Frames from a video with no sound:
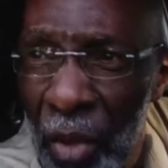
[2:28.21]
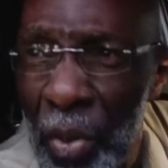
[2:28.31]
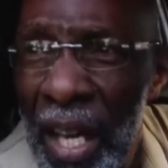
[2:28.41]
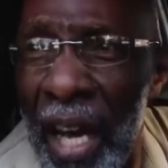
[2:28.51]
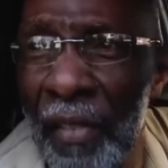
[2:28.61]

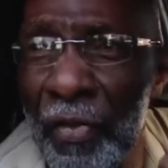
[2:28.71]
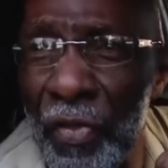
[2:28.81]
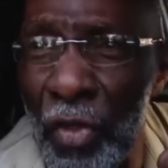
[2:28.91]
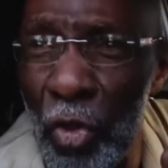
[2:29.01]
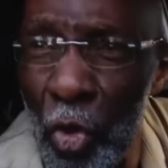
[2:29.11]
We have
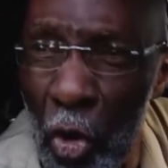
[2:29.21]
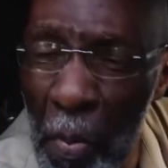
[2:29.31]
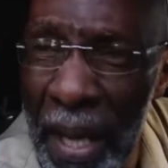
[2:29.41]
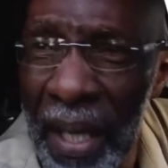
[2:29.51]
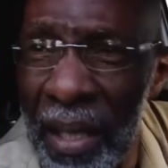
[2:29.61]
no
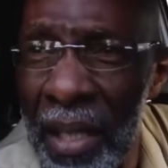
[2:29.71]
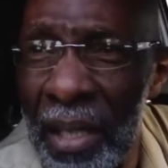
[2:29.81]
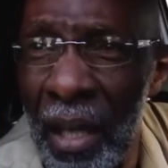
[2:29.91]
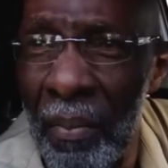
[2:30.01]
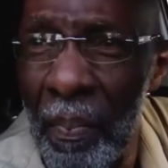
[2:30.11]

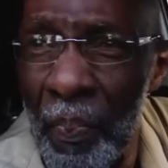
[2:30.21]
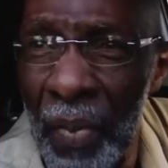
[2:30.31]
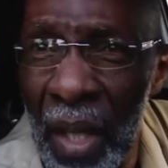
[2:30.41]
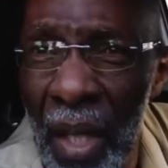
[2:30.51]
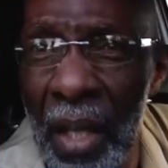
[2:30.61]
mechanism
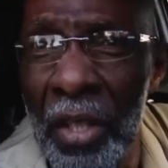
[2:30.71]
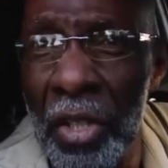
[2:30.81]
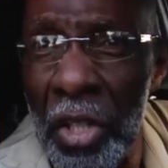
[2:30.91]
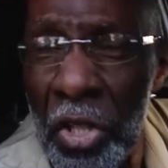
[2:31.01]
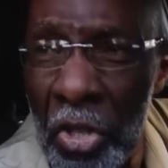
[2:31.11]
to
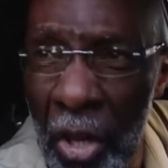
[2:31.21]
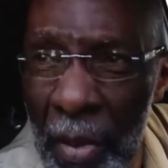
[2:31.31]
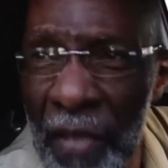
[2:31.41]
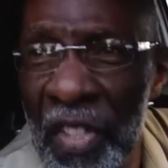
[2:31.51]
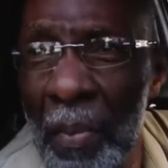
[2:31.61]

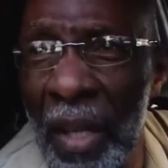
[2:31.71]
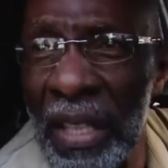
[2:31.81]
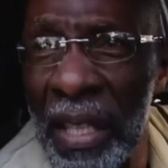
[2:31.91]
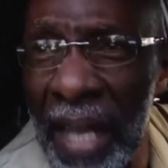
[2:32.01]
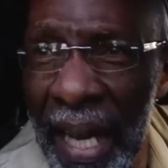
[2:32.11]
determine if
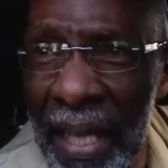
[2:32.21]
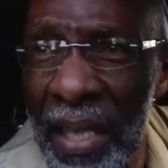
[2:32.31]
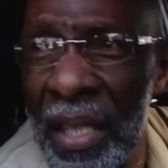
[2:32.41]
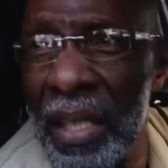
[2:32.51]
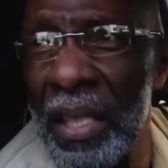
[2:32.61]
somebody
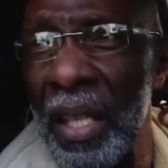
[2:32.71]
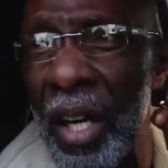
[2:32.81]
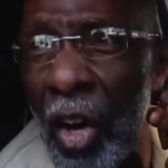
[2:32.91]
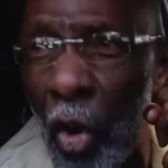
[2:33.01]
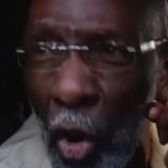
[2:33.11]
dies
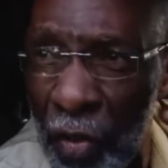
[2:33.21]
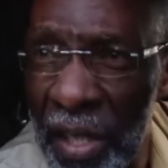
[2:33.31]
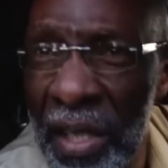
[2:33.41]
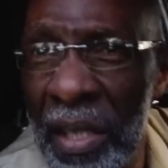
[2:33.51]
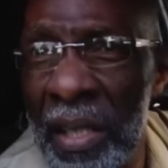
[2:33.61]

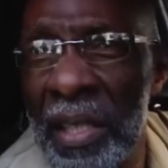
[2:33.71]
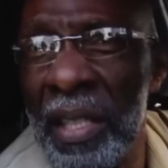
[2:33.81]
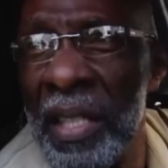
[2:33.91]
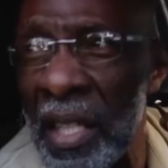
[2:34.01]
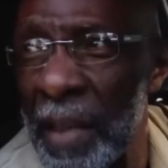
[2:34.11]
overseas
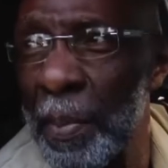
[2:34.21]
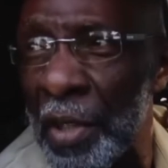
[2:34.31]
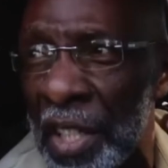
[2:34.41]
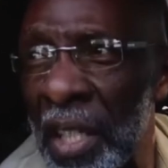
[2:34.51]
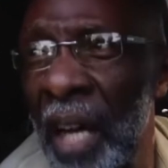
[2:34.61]
to take the
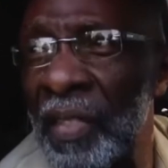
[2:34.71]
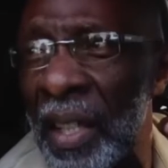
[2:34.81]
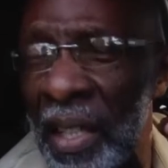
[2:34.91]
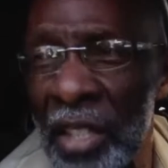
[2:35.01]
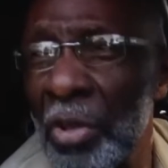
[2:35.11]
person off the
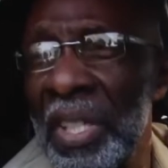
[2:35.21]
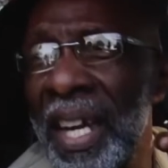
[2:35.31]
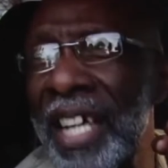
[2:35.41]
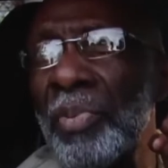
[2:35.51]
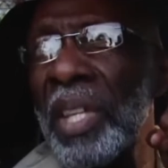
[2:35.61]
list. Those
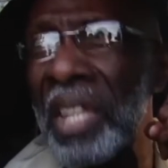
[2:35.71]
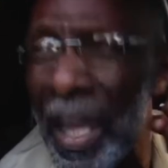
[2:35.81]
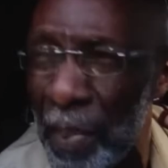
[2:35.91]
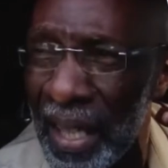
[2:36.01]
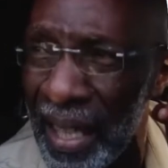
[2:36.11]
cards will
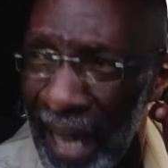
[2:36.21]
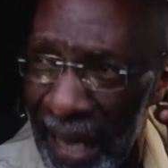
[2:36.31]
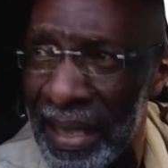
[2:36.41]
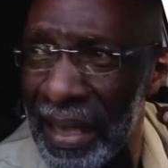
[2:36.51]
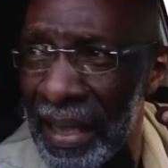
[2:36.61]
not be
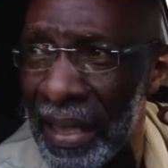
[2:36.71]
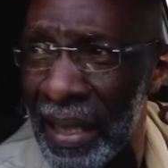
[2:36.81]
collected.